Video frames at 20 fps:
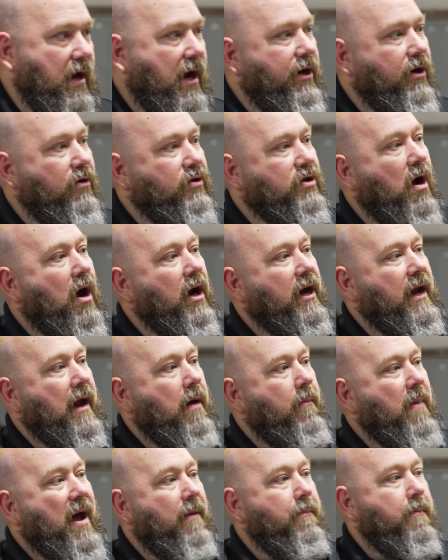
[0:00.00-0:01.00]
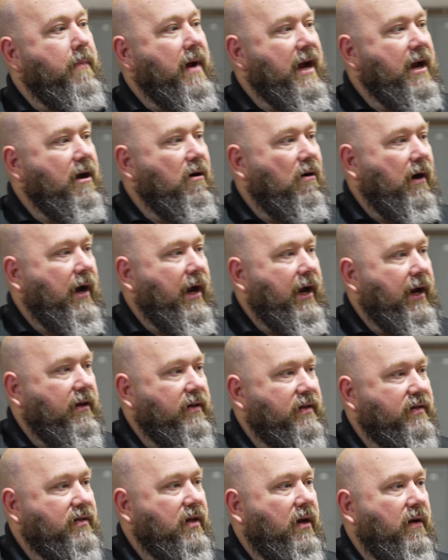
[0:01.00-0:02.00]
now you're talking about metering
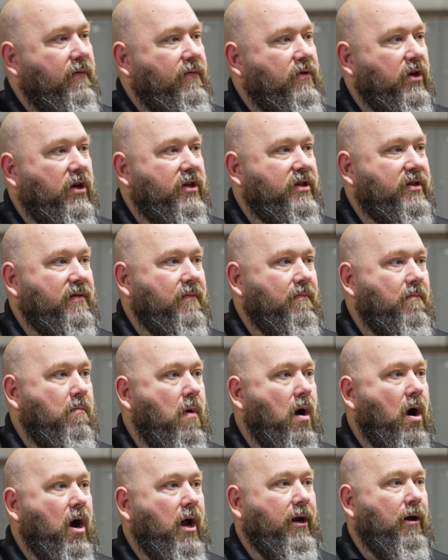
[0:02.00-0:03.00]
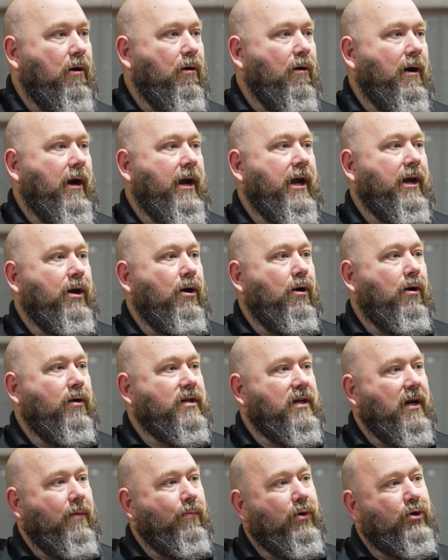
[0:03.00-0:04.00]
instead of just monitoring your
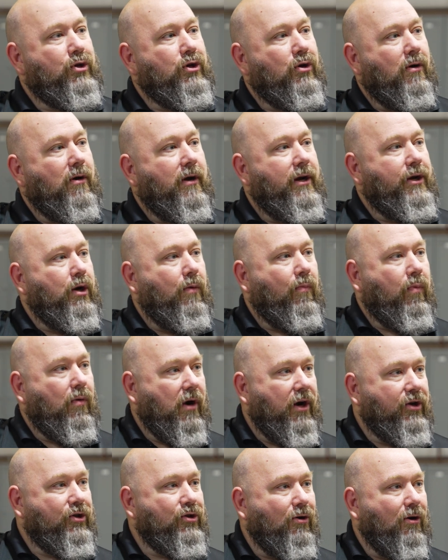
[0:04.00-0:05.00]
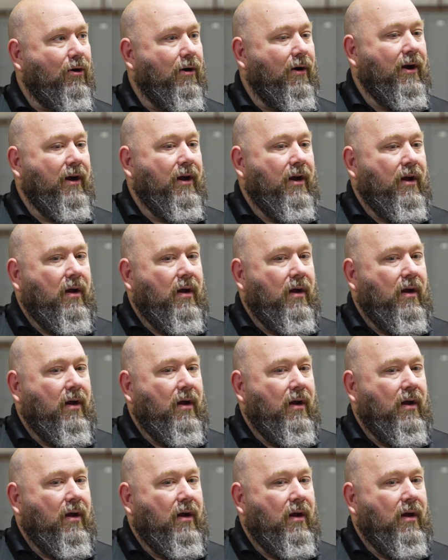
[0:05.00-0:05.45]
temperature and your pressure.